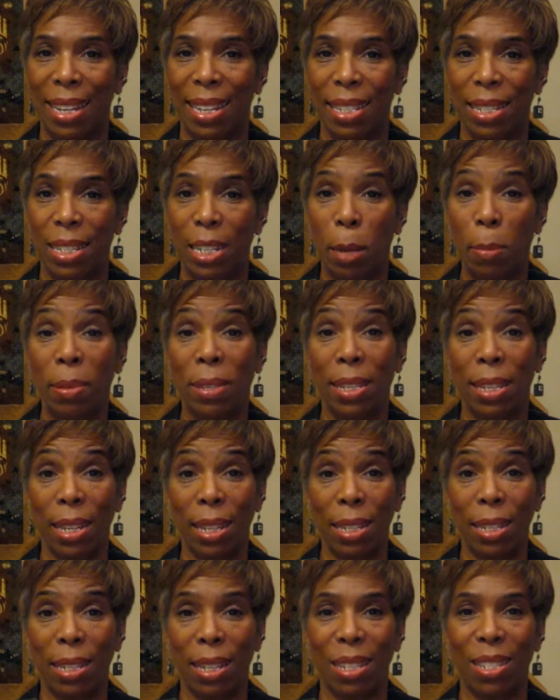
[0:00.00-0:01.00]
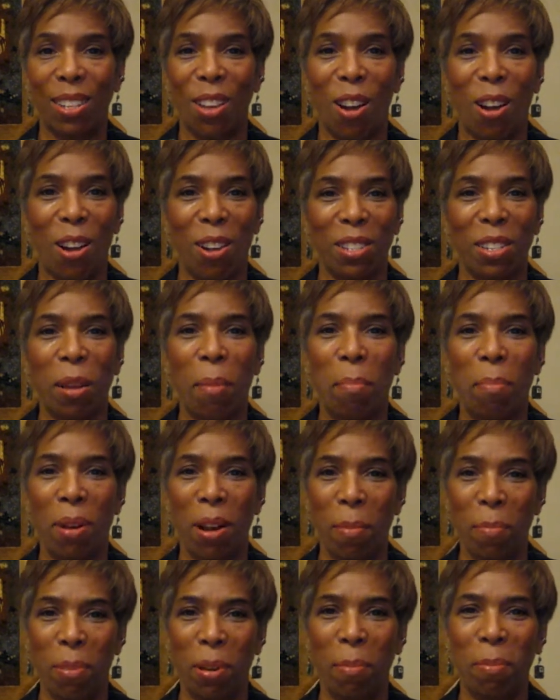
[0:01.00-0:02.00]
Step 6 is called
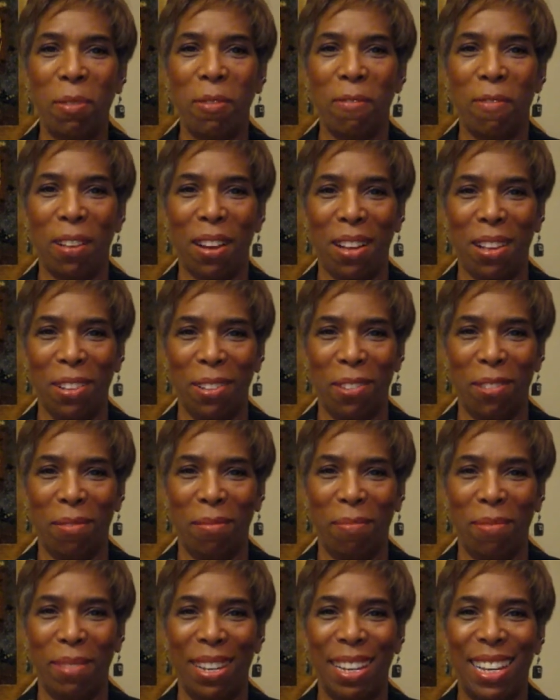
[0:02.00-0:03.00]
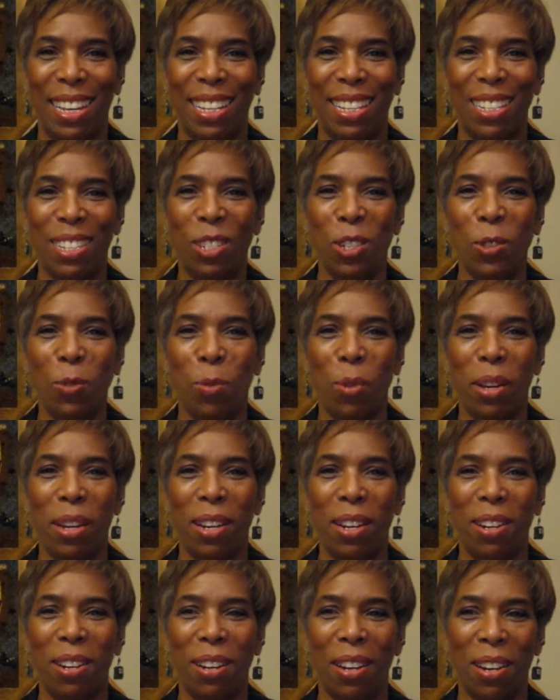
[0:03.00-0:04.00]
Pump Up the Volume. This is
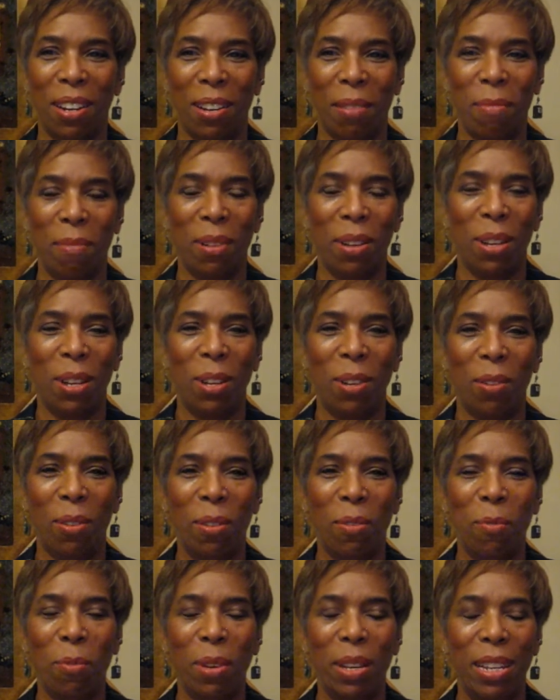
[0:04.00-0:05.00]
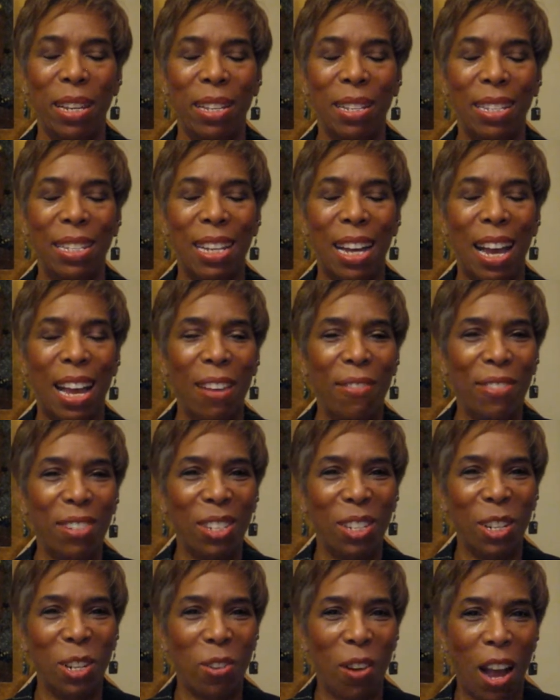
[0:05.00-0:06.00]
where we dive
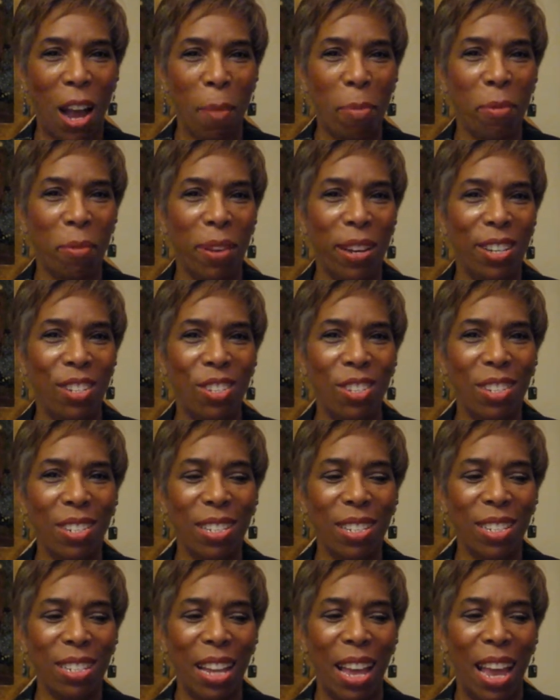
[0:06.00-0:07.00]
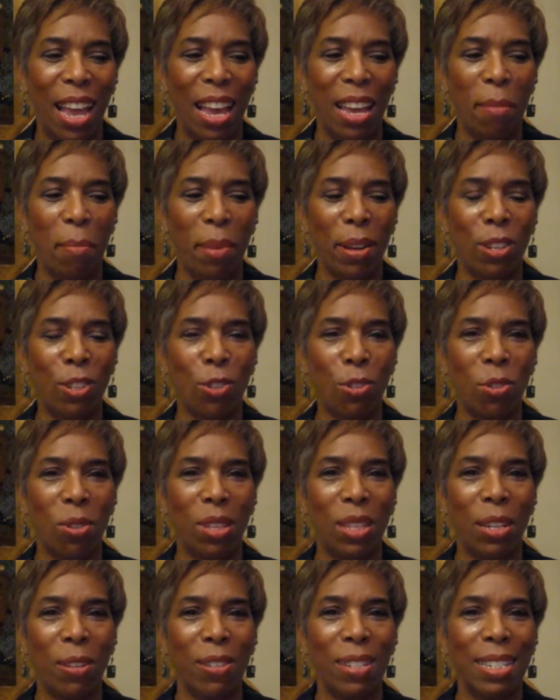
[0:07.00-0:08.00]
into your operations and make sure
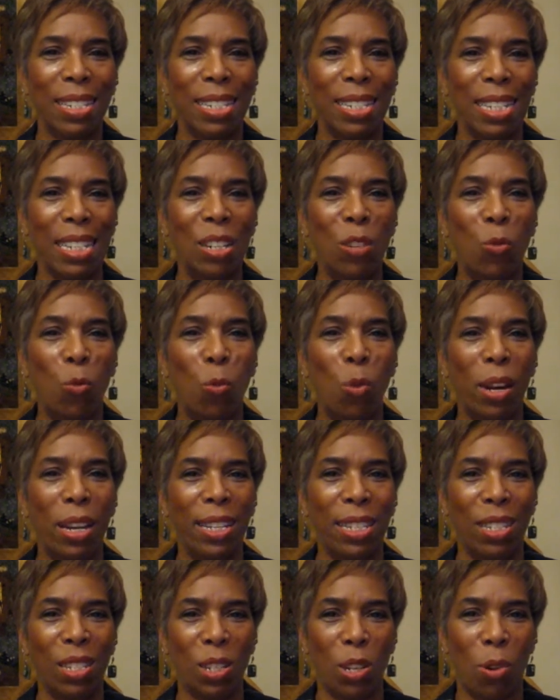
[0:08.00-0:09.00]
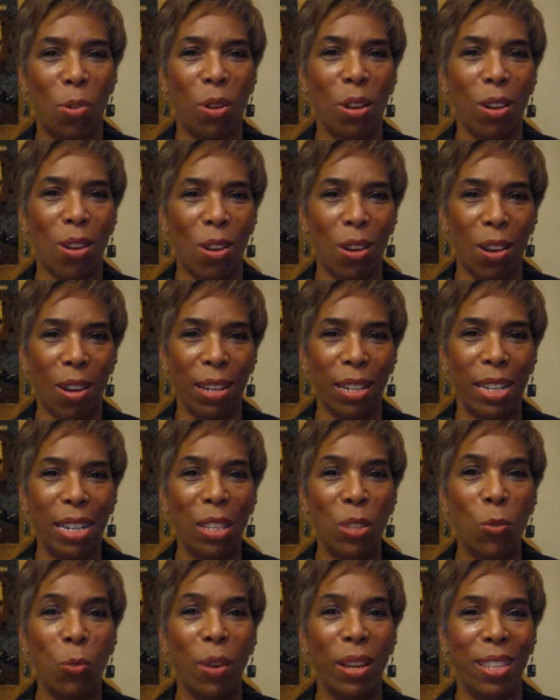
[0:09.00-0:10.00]
that there isn't any waste going on
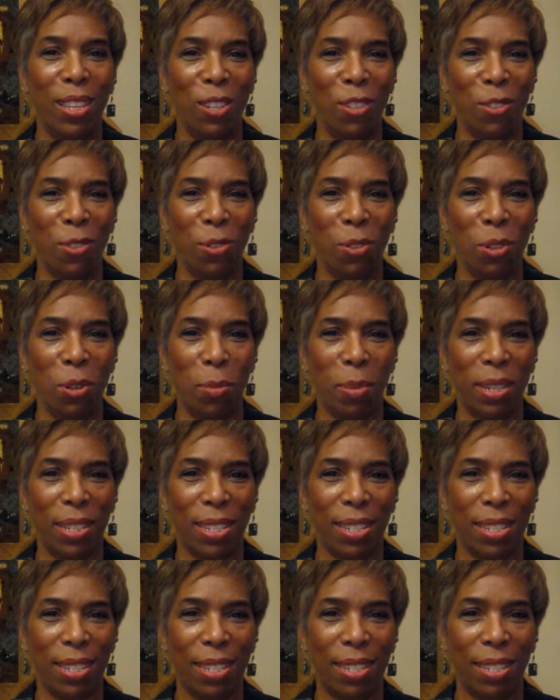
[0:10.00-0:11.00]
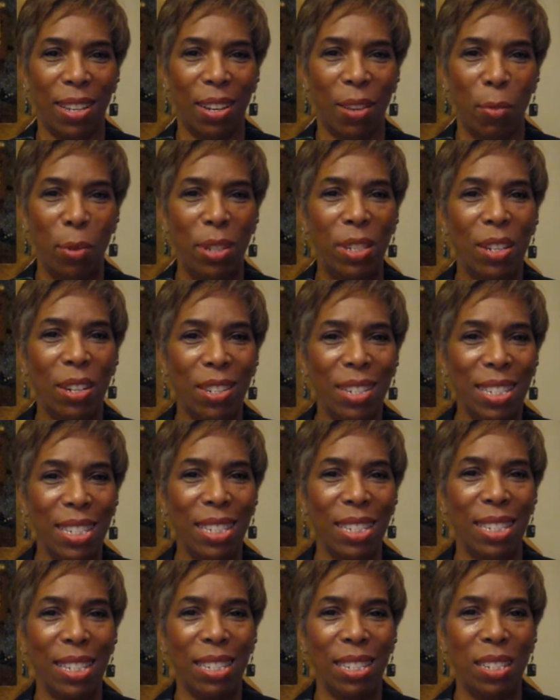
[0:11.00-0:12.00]
in the way that you do your business. We start to
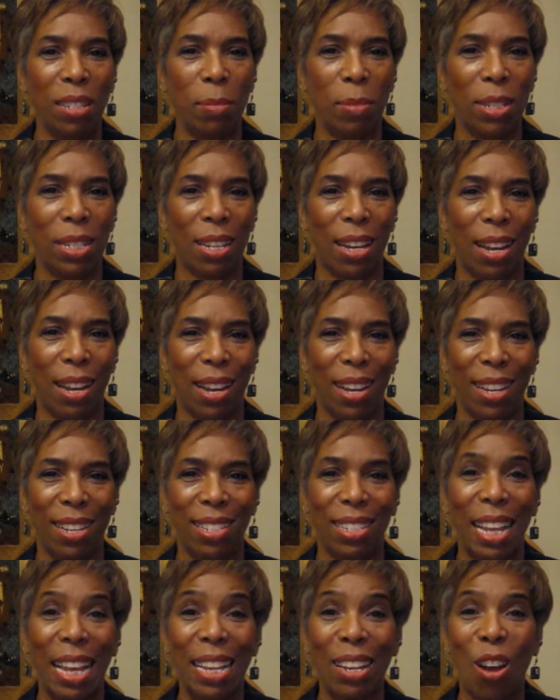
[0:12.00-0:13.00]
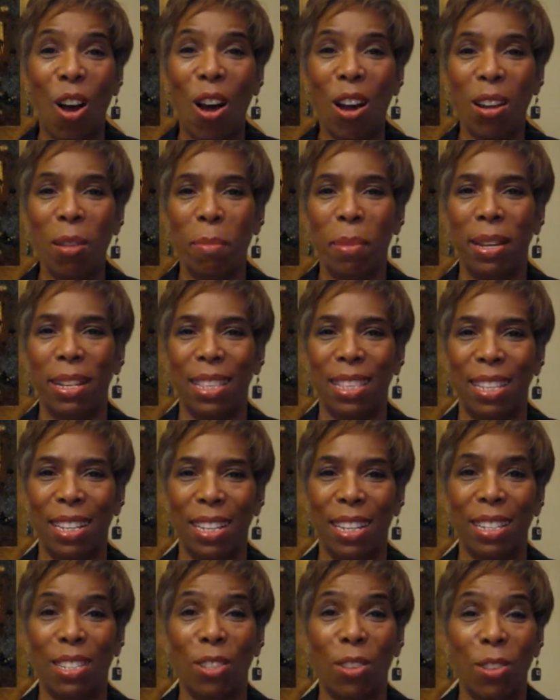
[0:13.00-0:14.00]
systematize and automate
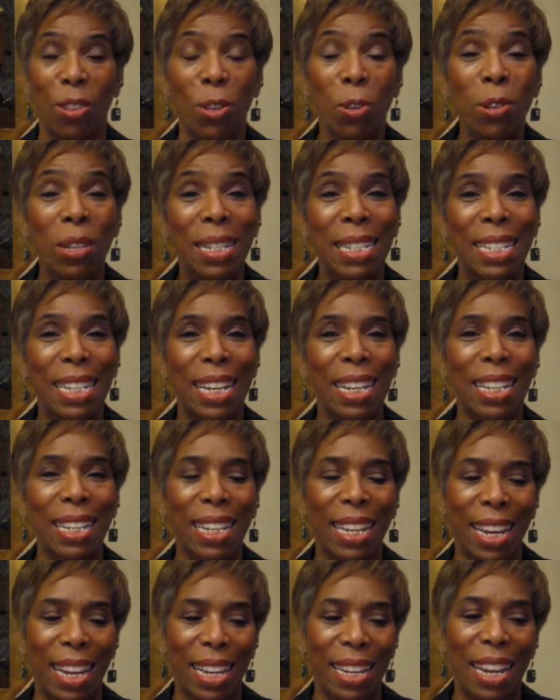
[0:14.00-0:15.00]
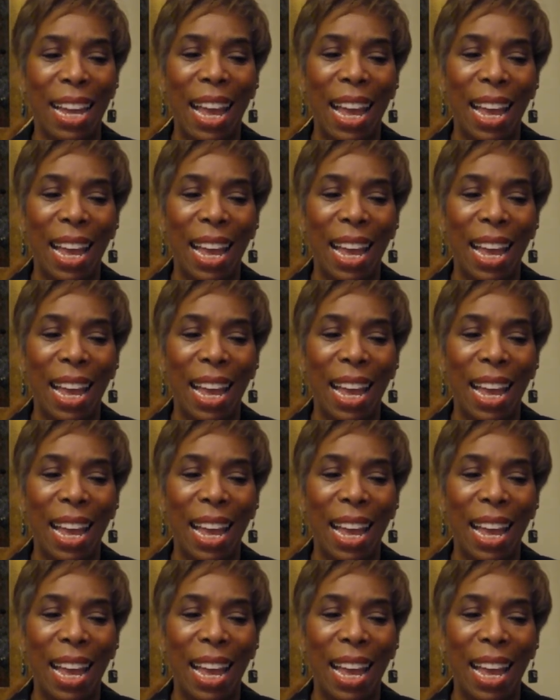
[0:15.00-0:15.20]
things so that you can delegate